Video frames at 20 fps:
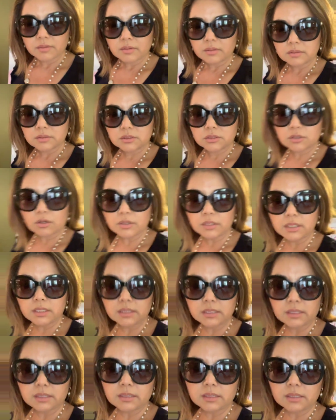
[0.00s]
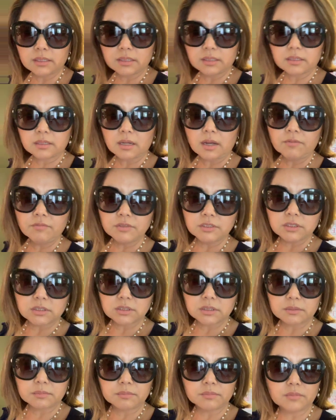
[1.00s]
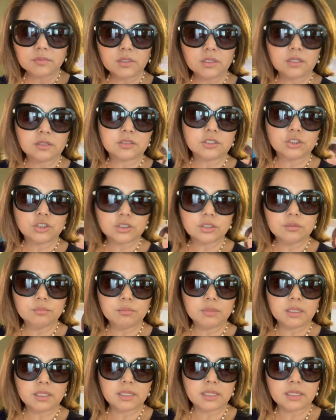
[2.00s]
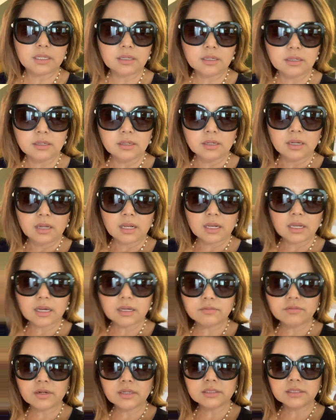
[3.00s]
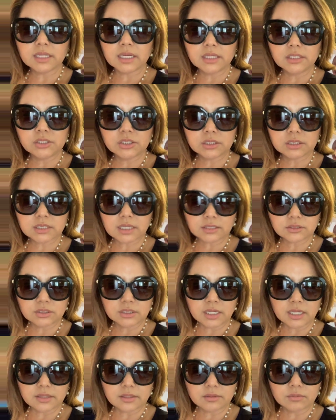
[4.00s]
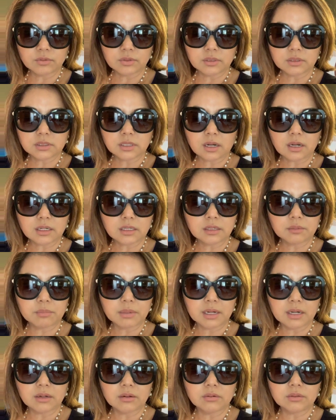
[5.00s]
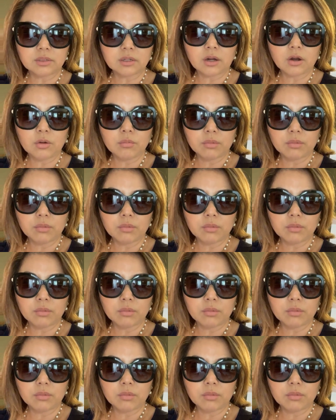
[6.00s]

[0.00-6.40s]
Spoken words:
starting the conference, the Zoom meeting. A lot of us agents got together and we were talking about home